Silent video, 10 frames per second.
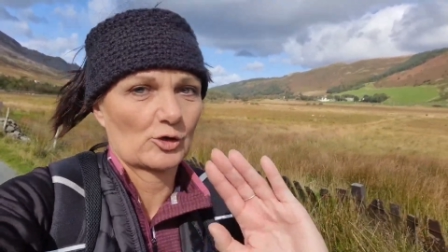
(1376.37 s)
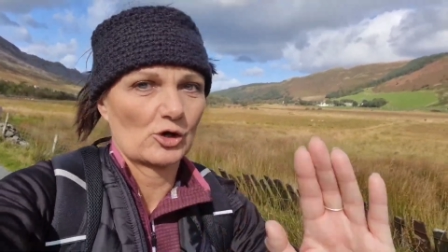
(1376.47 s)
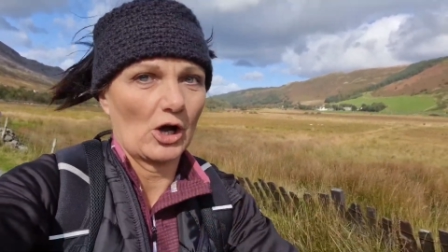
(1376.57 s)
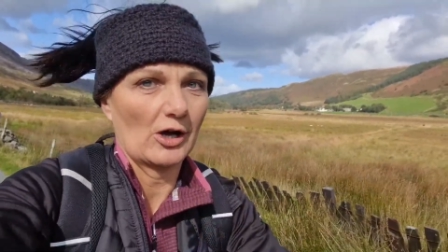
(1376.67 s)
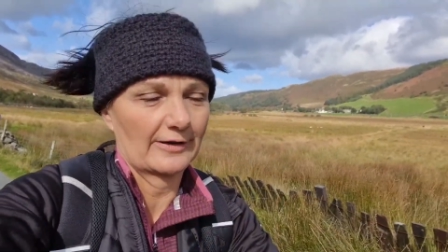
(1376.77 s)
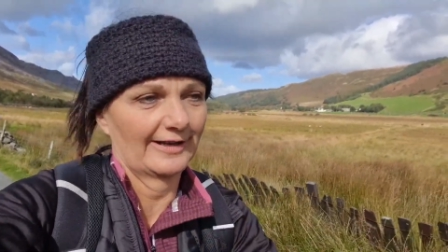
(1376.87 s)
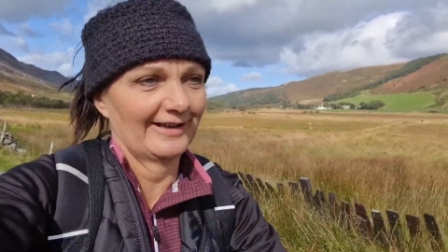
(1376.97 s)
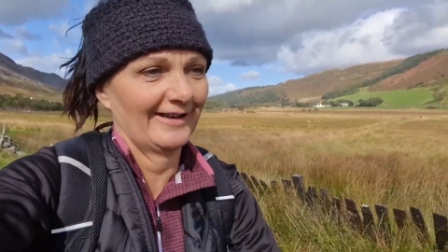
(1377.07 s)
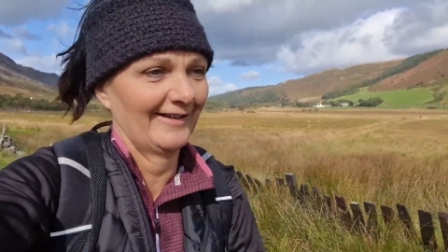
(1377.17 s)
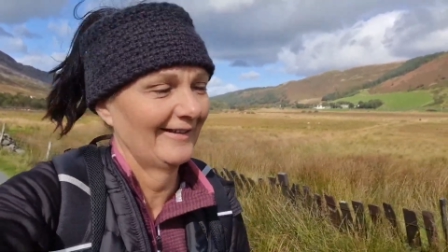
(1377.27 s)
gone,
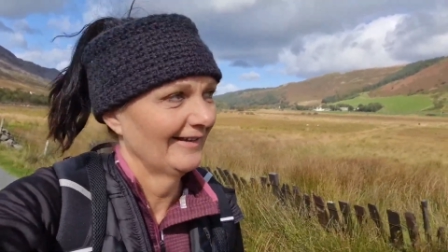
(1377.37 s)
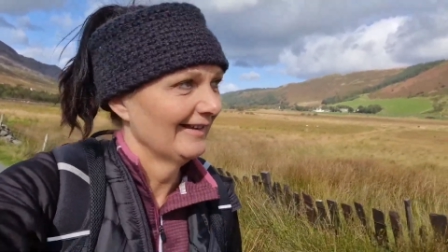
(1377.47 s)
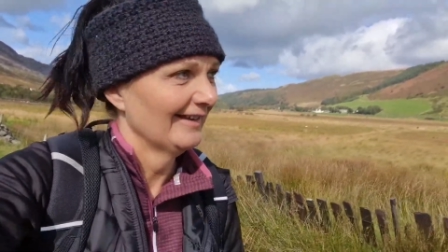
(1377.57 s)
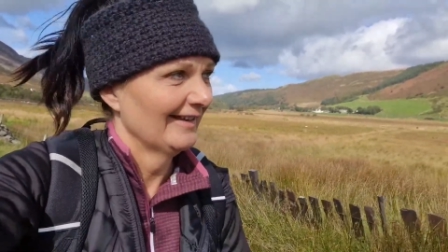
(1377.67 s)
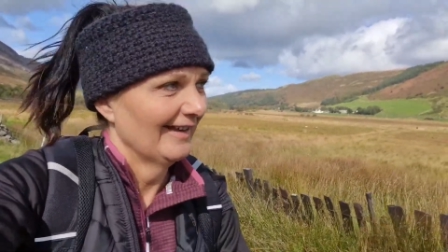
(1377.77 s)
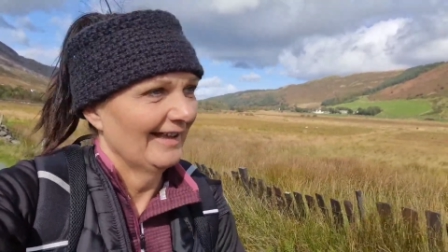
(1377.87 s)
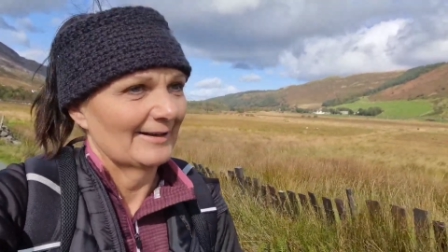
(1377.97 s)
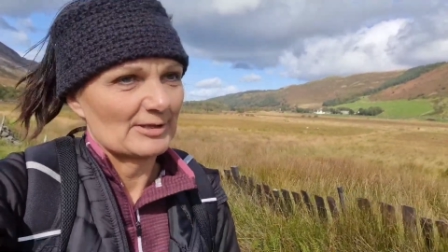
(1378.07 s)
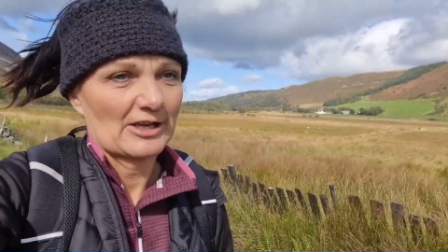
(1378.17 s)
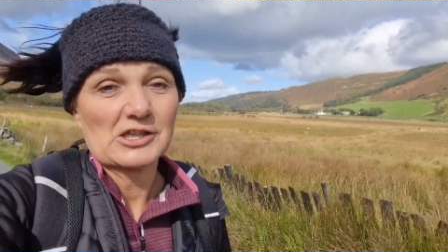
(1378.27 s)

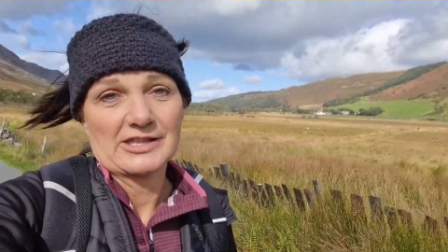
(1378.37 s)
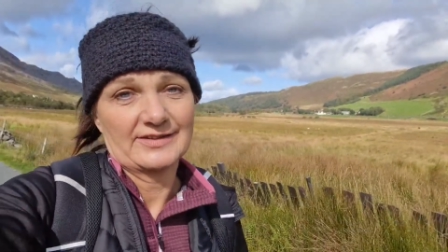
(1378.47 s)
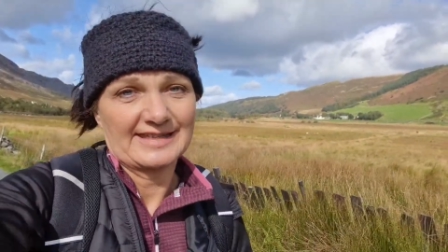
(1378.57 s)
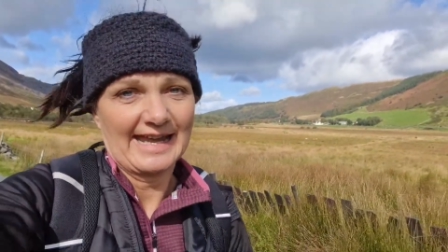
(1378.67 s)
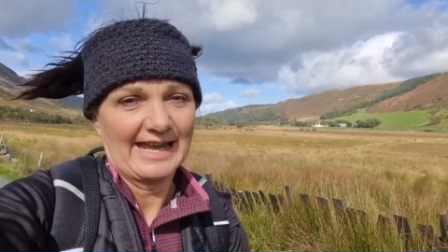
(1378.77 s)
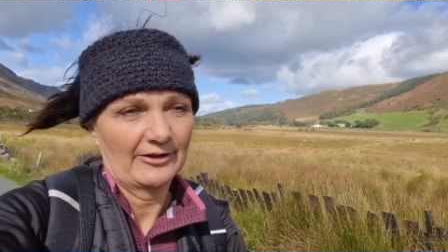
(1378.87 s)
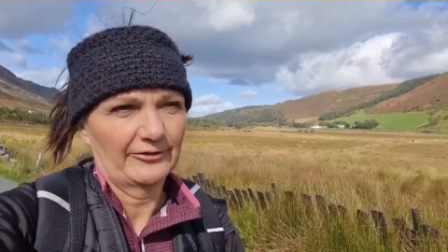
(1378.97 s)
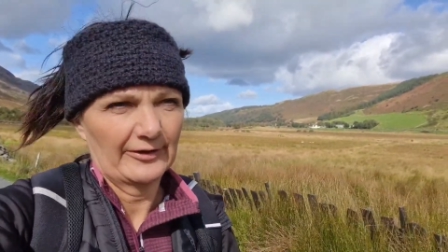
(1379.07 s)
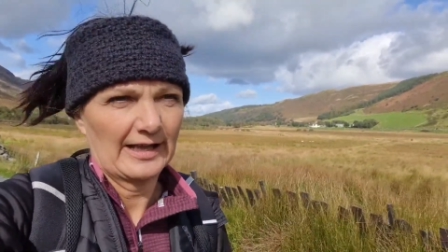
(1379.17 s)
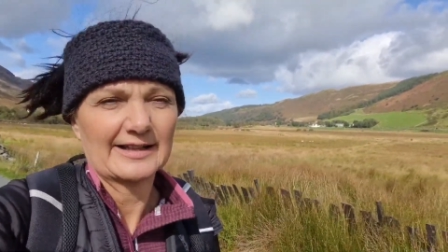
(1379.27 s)
and because she's deaf
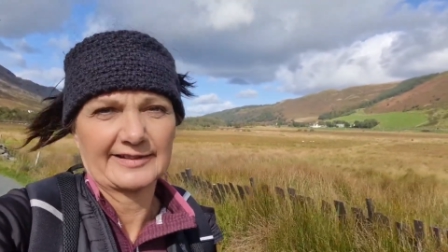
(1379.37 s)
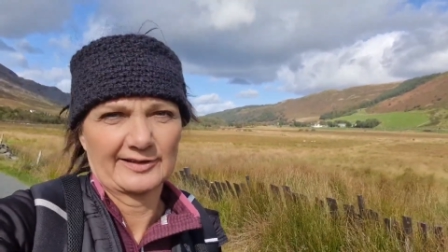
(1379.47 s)
and